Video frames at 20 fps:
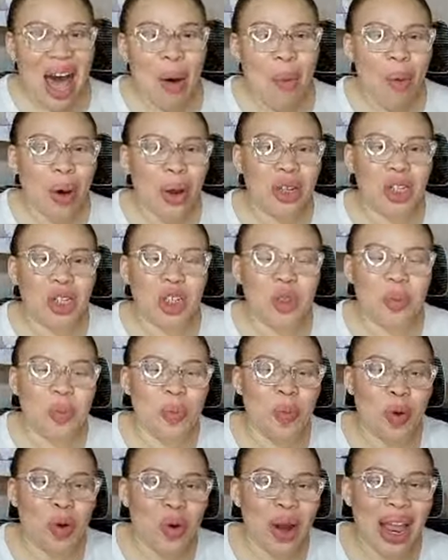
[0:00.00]
I want to
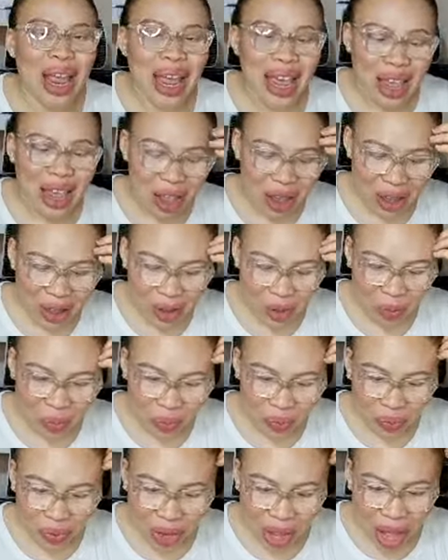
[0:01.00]
just pray
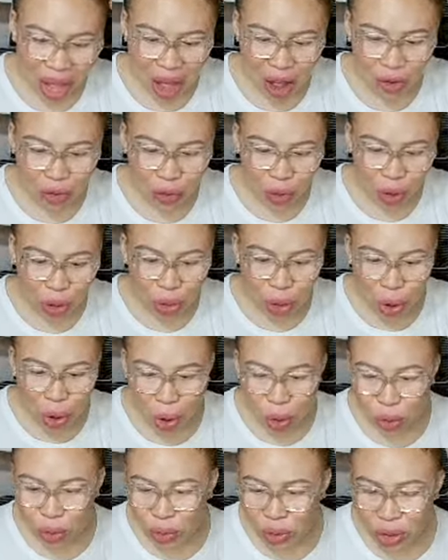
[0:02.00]
uh, for
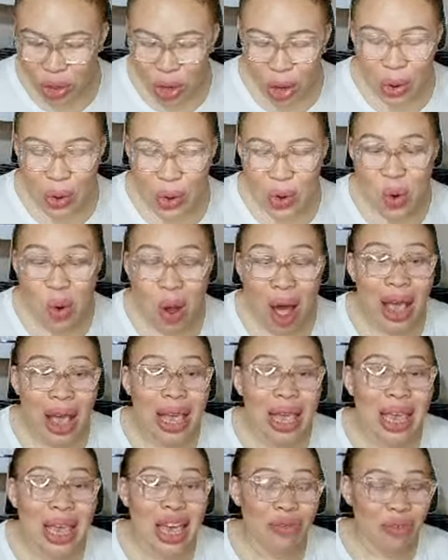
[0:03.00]
those who
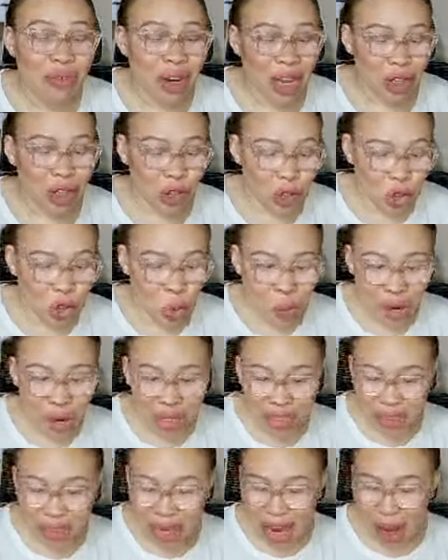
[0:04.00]
are giving and sowing.
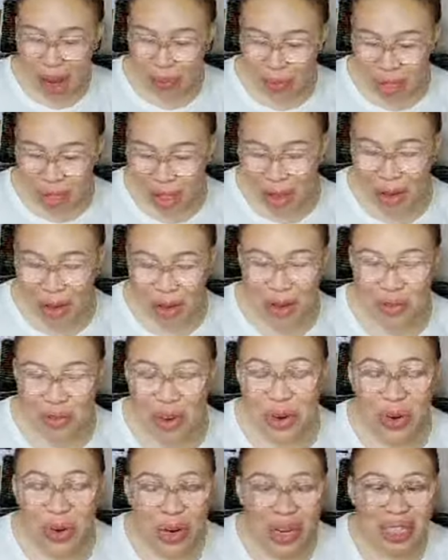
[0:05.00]
It's time
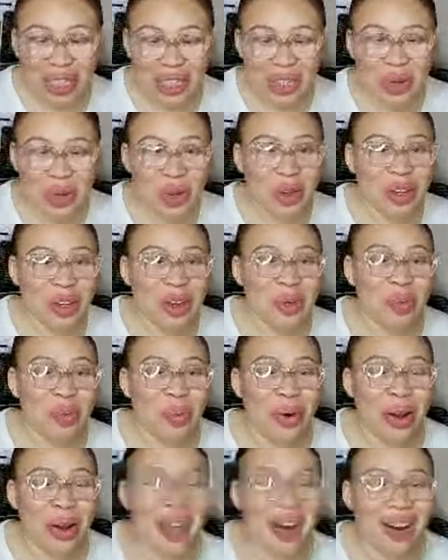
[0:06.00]
for us to
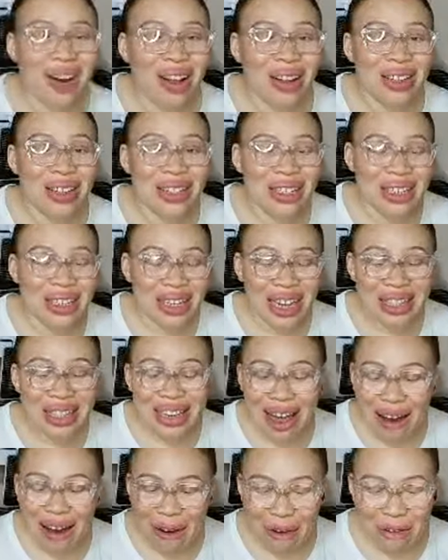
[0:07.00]
bring out our seeds,
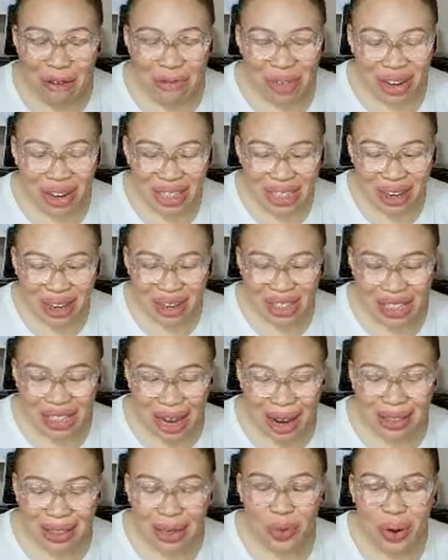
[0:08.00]
our offerings, our
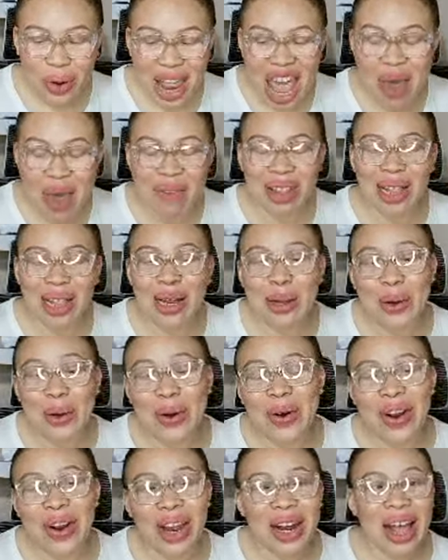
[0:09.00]
tithes, whatever the
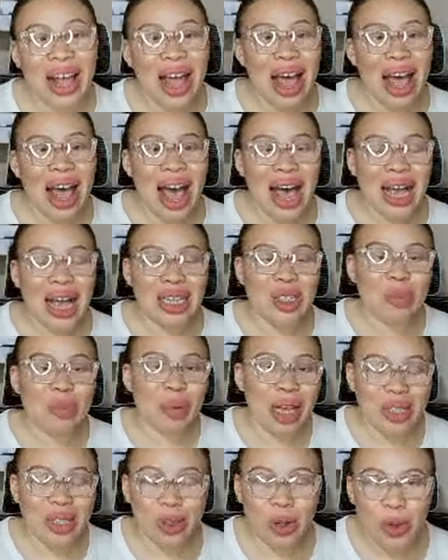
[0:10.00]
Lord has
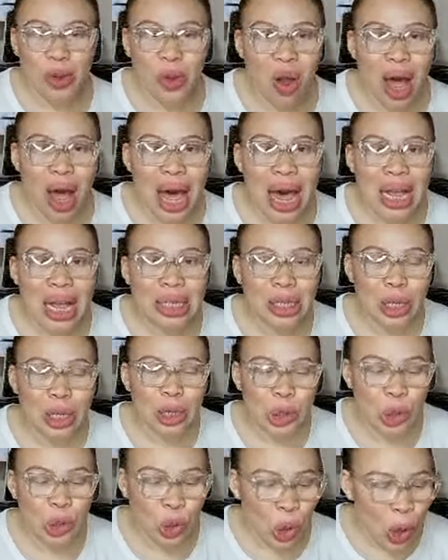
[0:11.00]
placed on your heart to
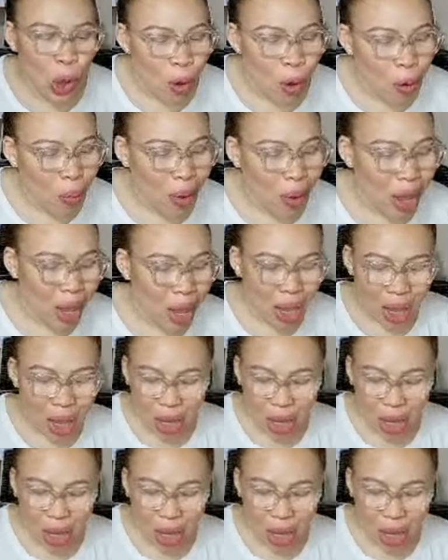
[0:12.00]
sow.